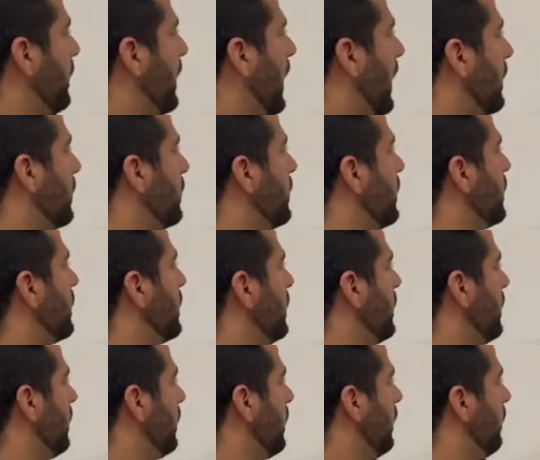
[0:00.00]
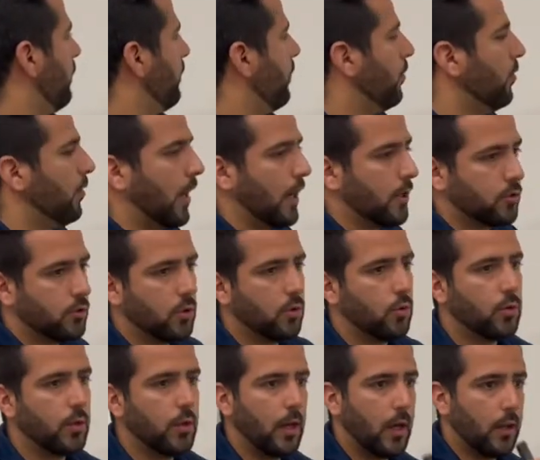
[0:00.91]
ideally, if you're actually
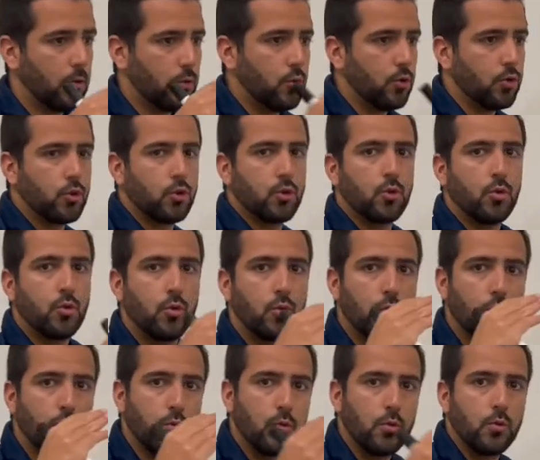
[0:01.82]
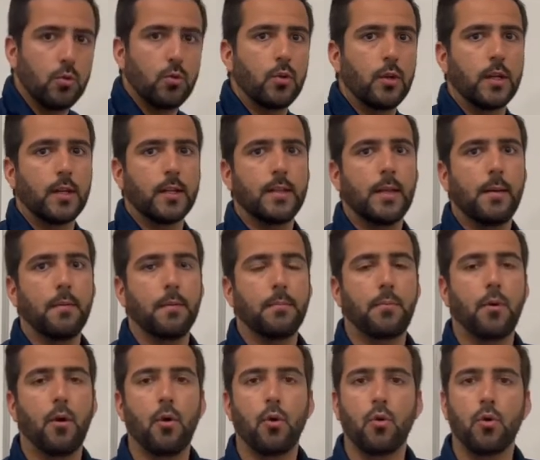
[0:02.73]
looking at good school, good academic
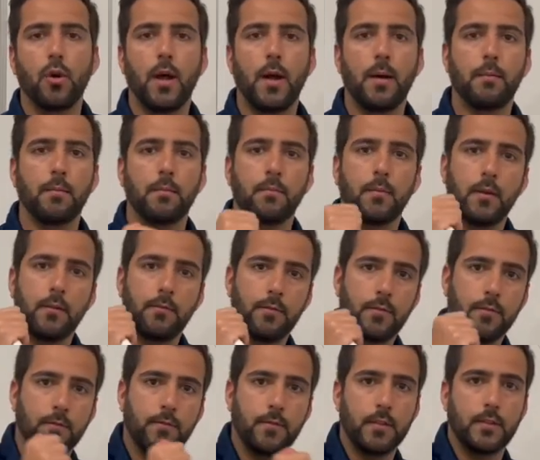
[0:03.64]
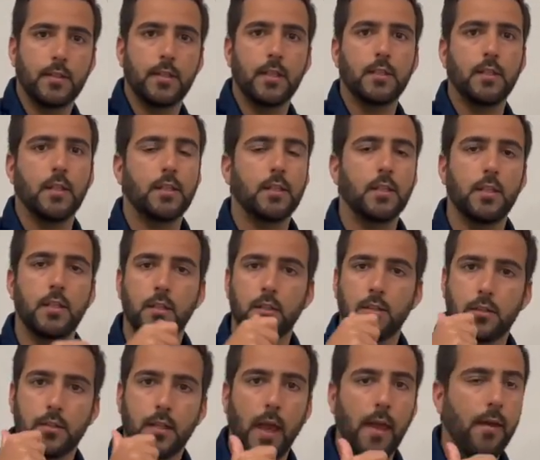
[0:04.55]
program,
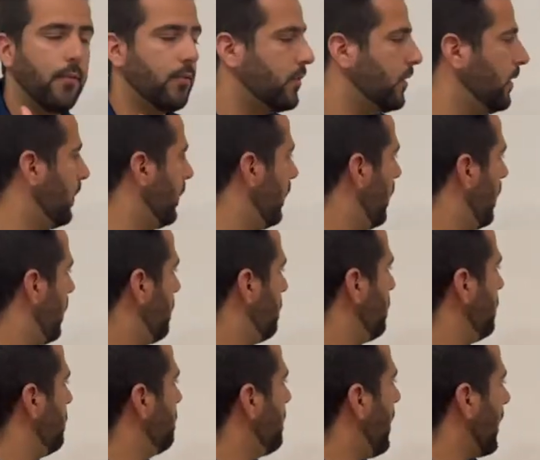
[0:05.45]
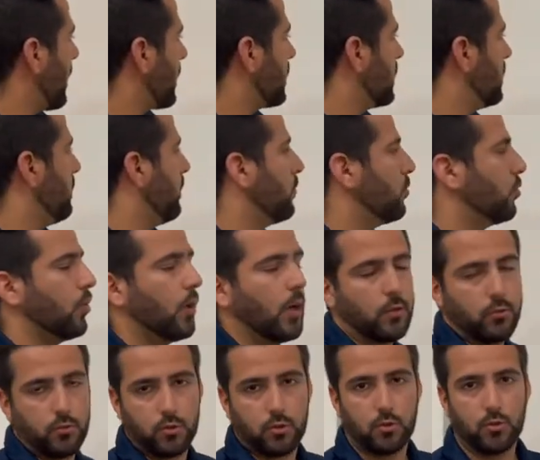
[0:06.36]
facilities, safety, maximum
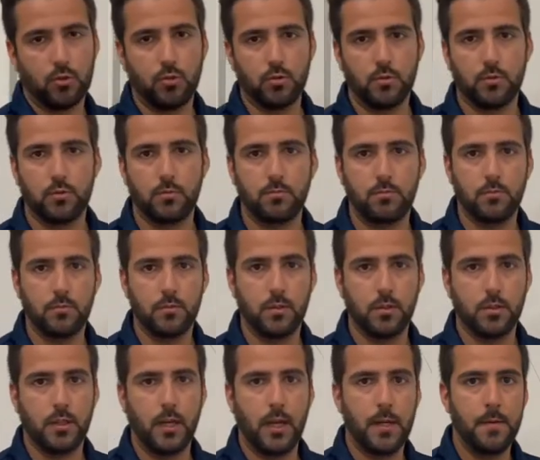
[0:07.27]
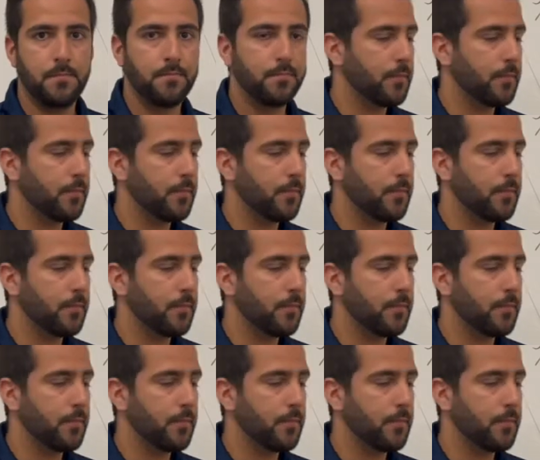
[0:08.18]
200 schools, okay?